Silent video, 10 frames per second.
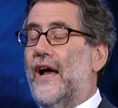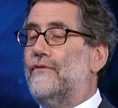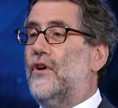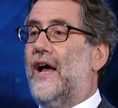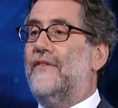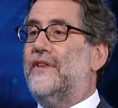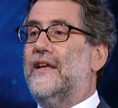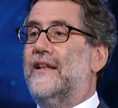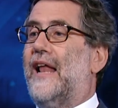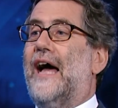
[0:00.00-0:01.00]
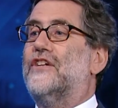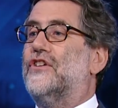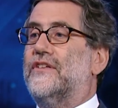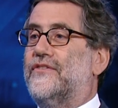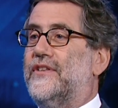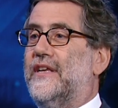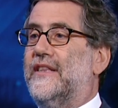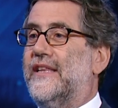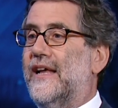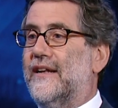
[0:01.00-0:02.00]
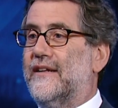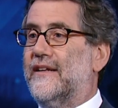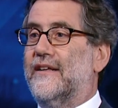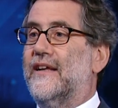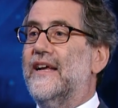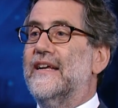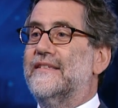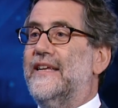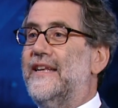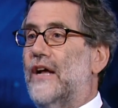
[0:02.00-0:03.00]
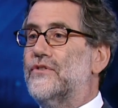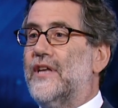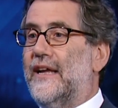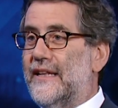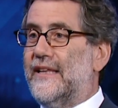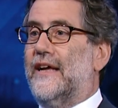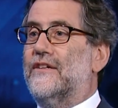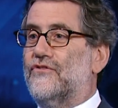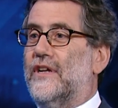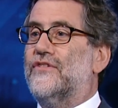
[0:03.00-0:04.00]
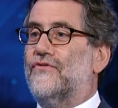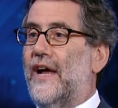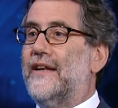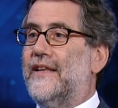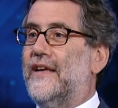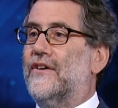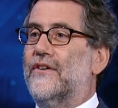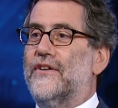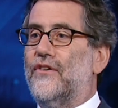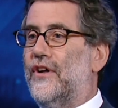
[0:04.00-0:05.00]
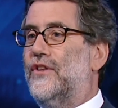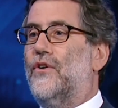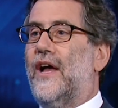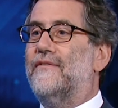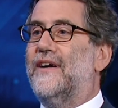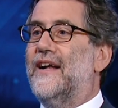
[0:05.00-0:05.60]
have you have the largest Indian uh, city outside India dress right here. You know, That's and right. you have.